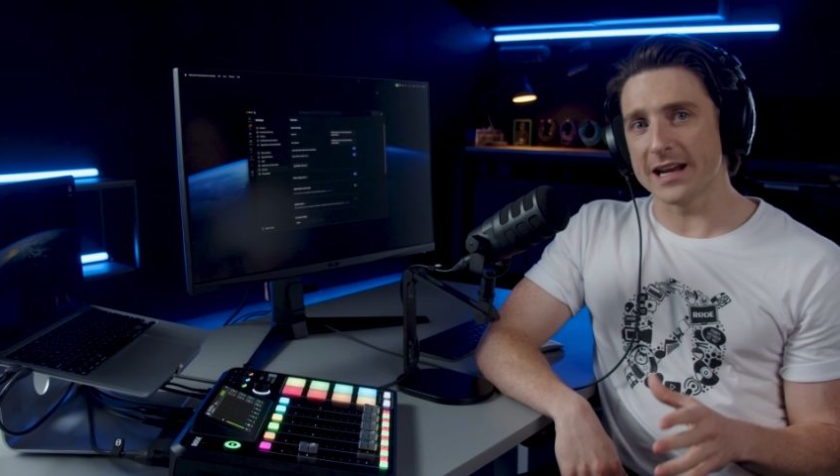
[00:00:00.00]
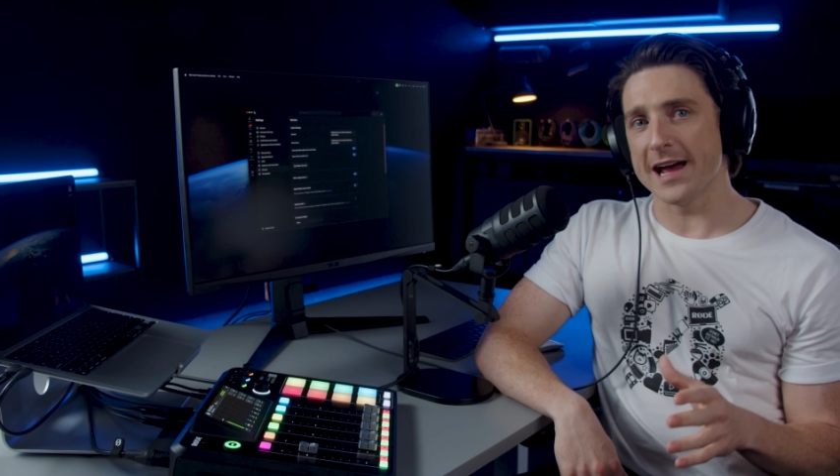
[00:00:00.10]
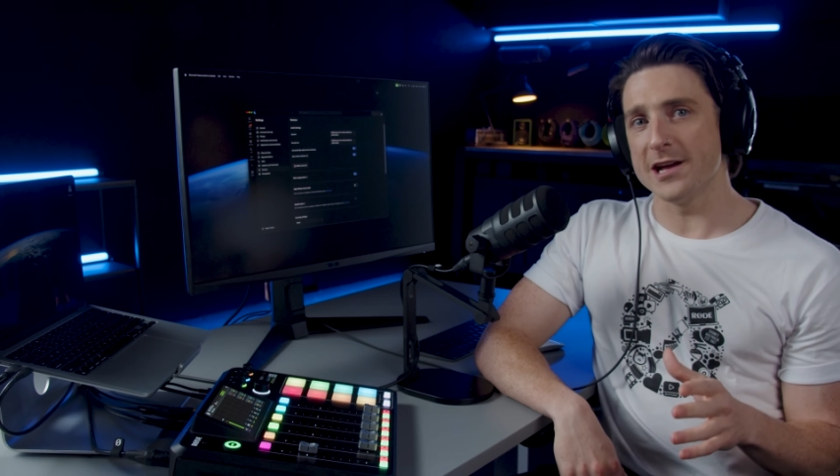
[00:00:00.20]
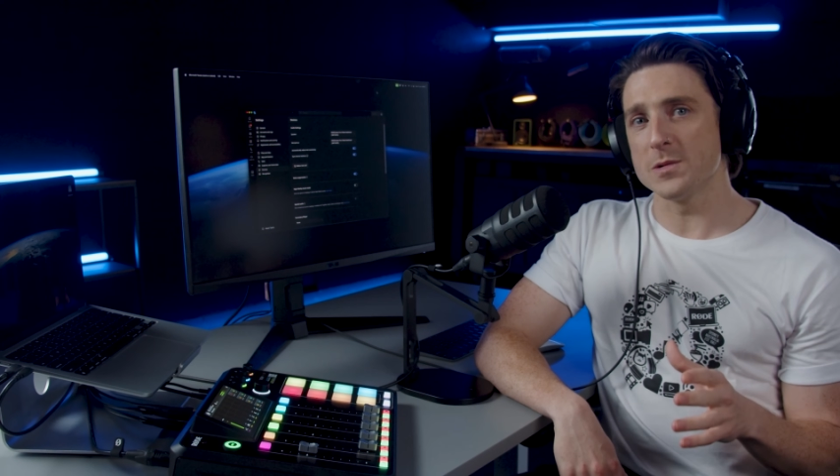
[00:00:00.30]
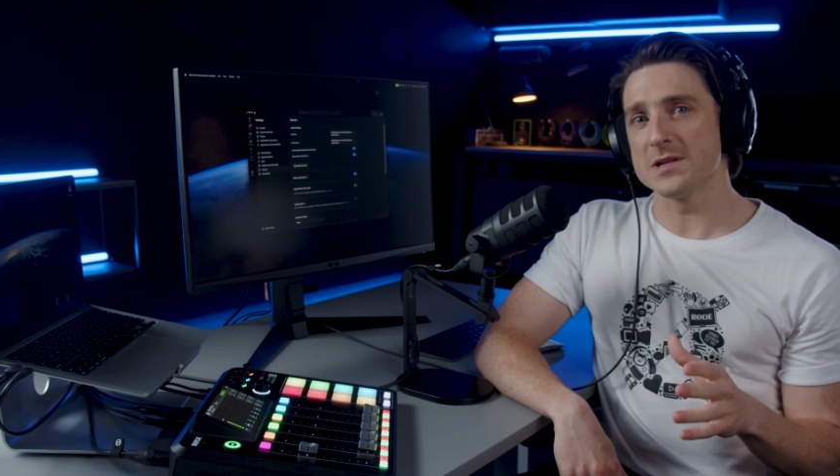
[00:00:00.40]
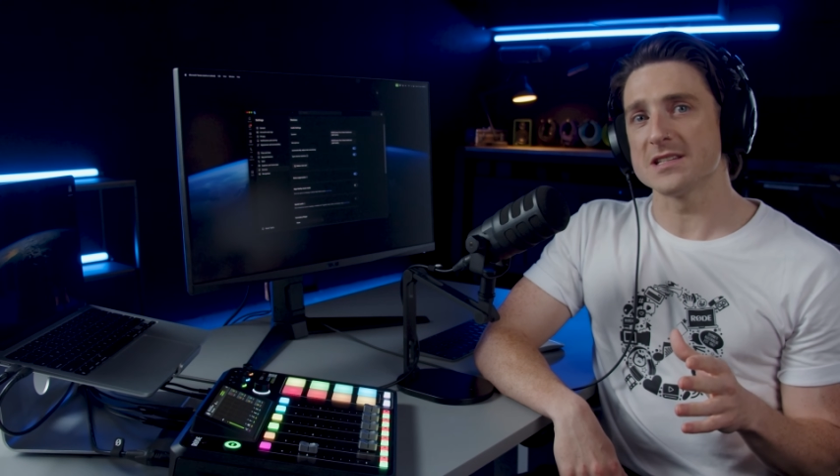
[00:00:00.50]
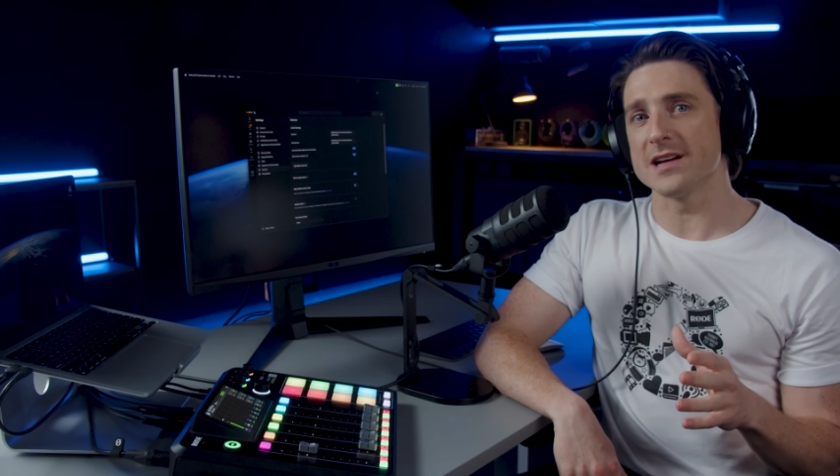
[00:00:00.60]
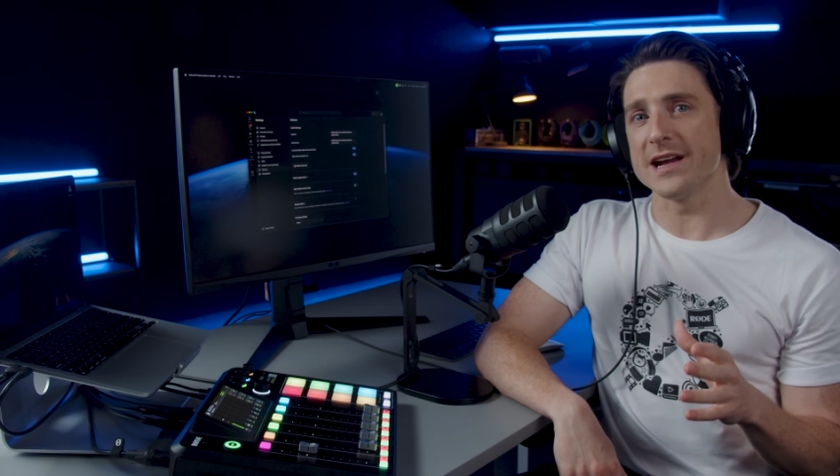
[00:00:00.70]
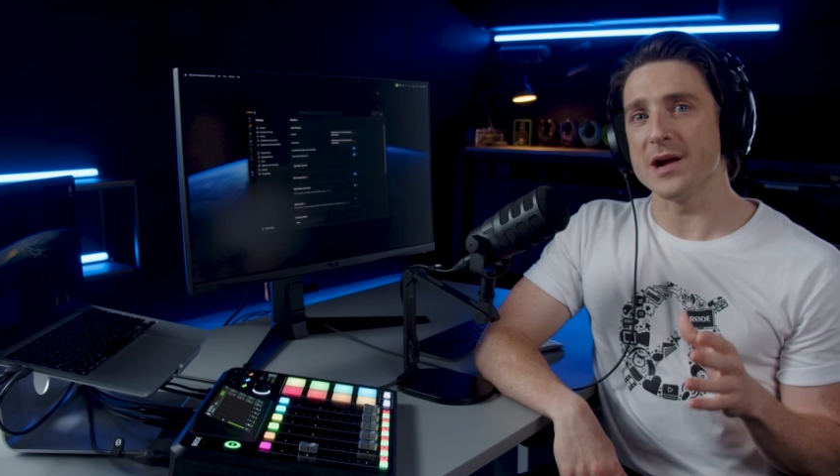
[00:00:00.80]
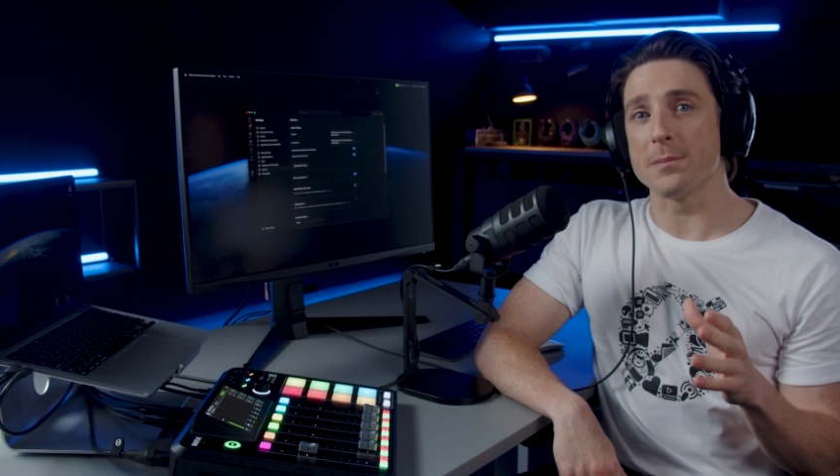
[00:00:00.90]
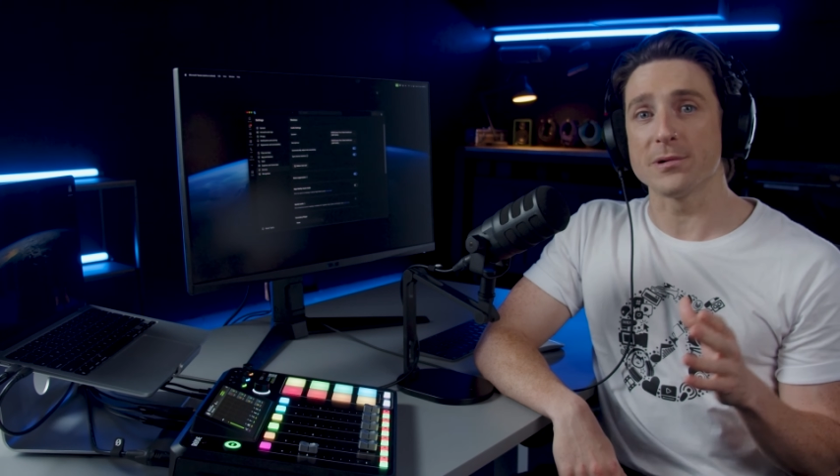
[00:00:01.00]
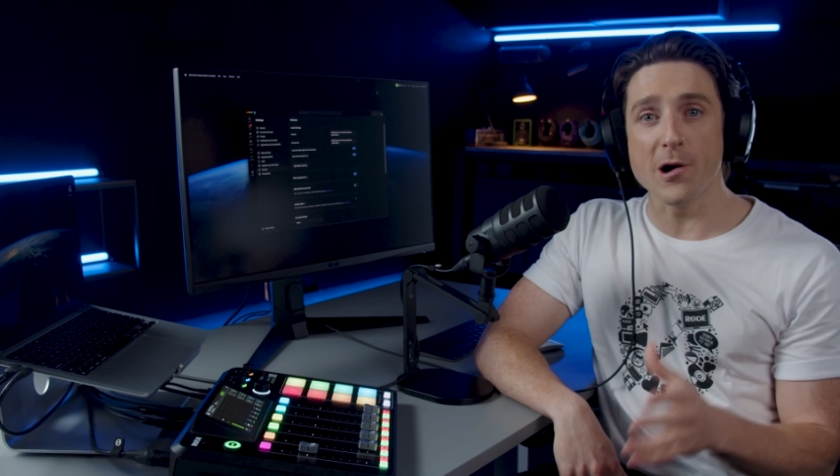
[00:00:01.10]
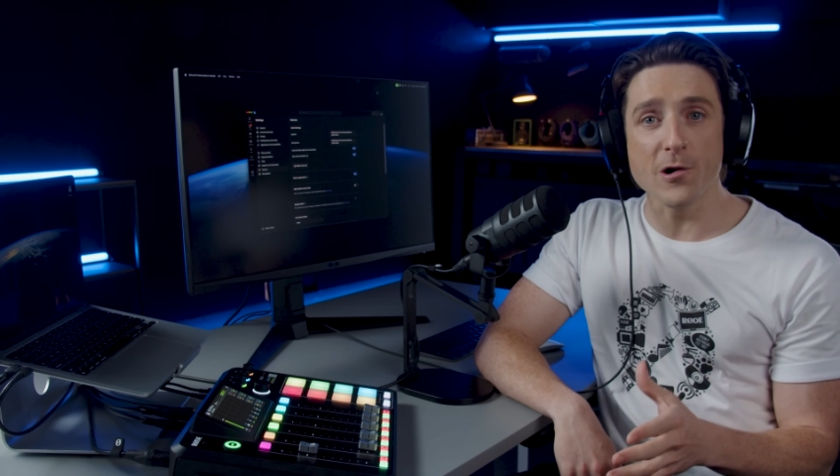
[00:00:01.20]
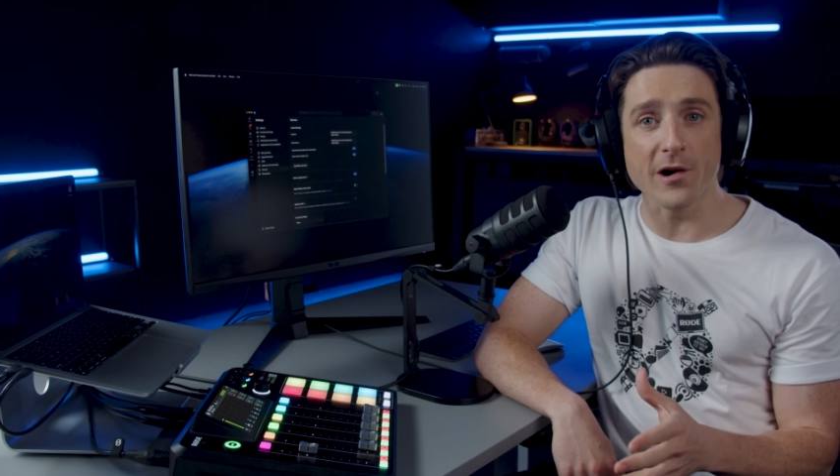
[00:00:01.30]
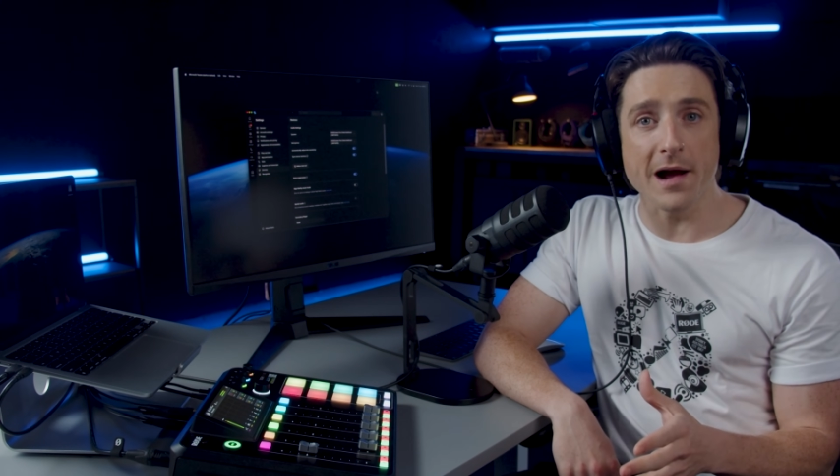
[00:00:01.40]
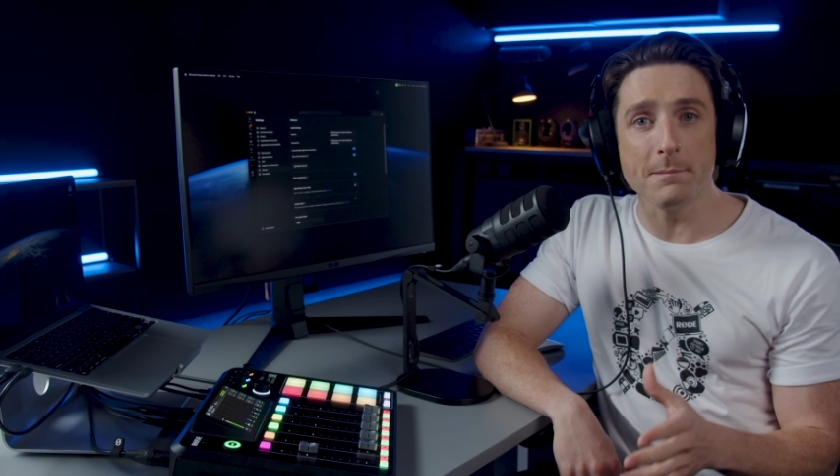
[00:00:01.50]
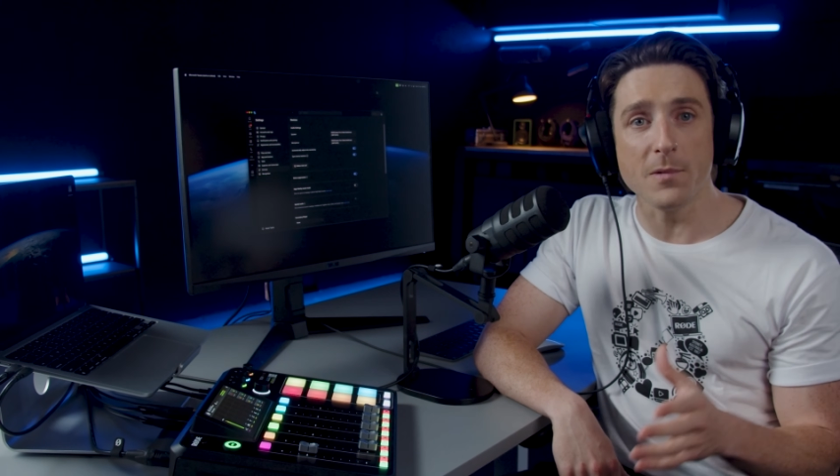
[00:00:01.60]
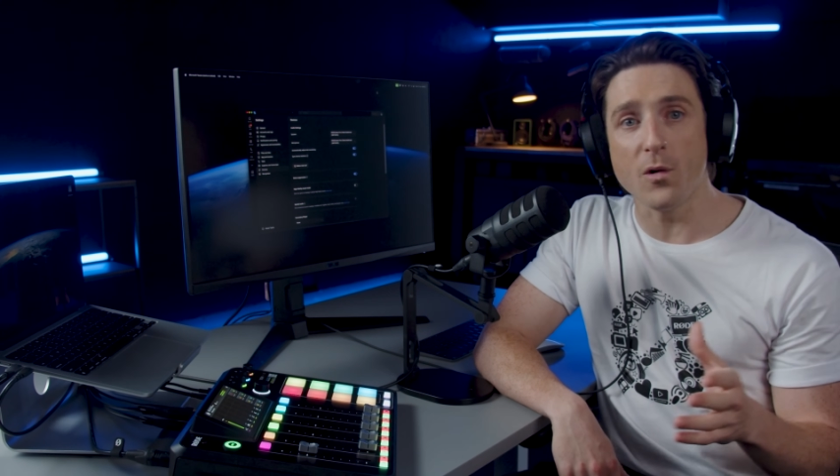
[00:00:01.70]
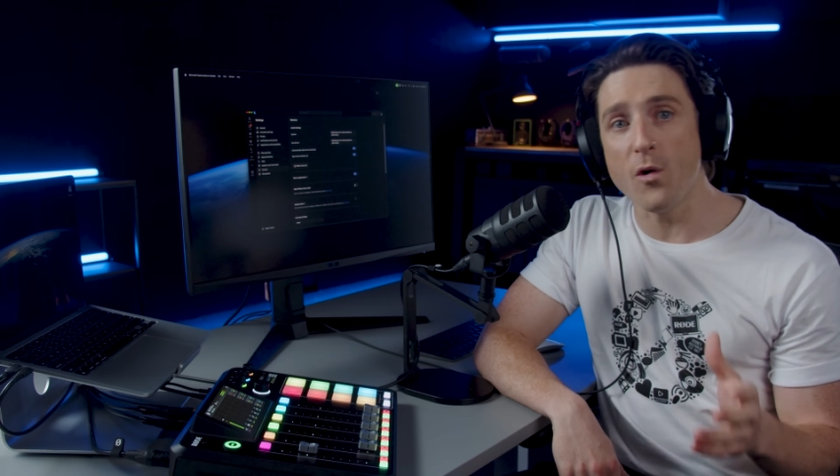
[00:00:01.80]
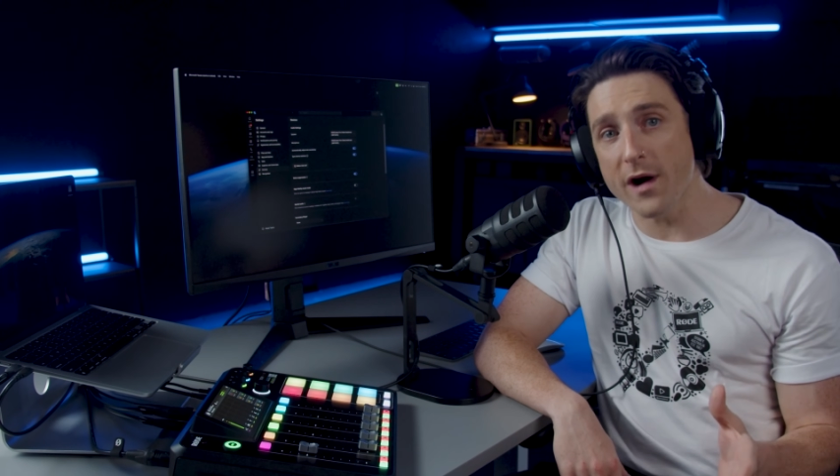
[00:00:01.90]
at how to assign a
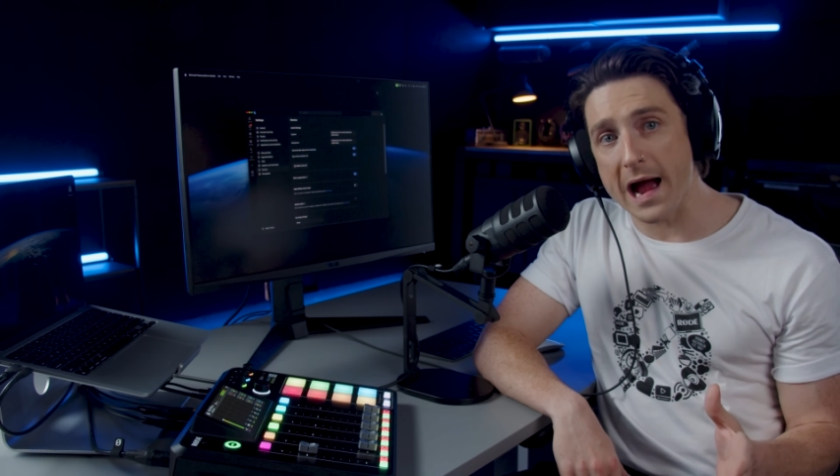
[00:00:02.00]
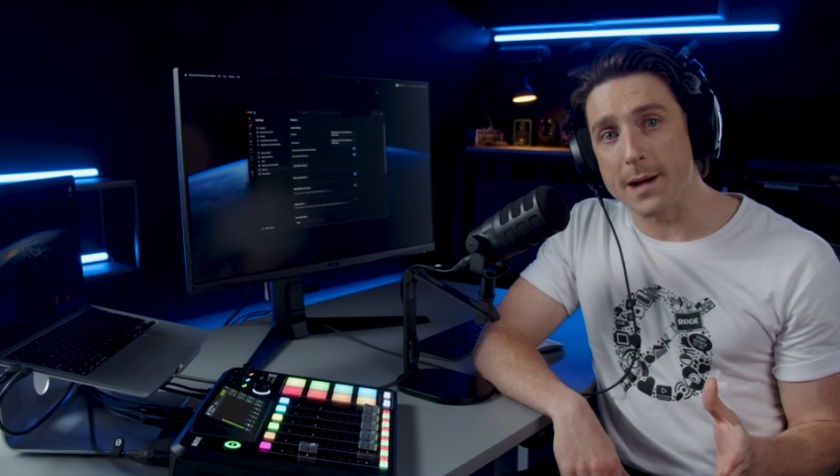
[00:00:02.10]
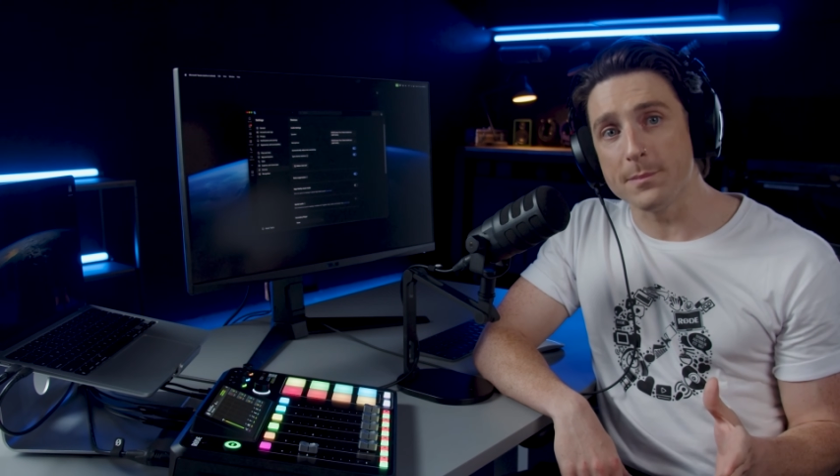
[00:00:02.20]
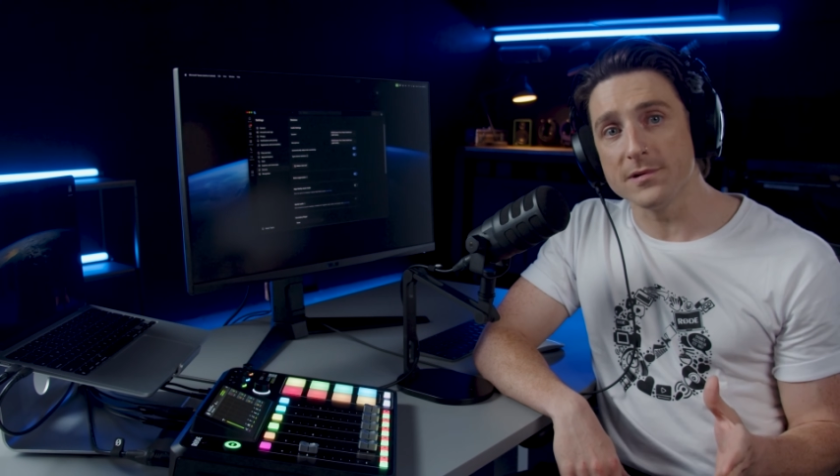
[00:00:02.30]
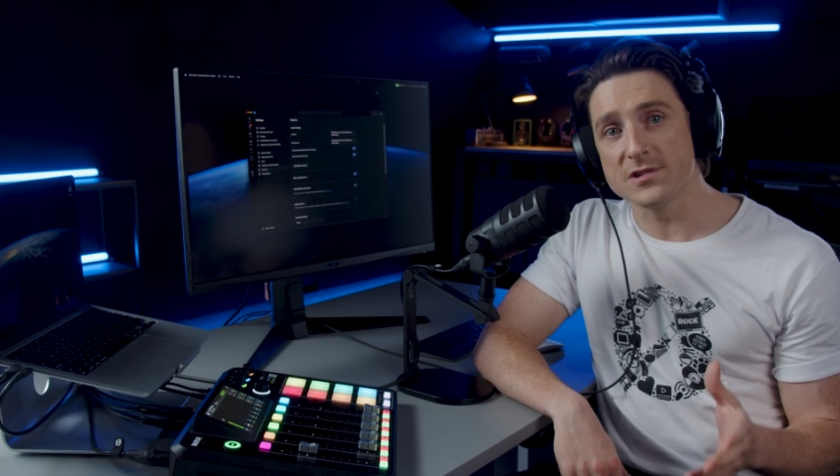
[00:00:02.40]
program or app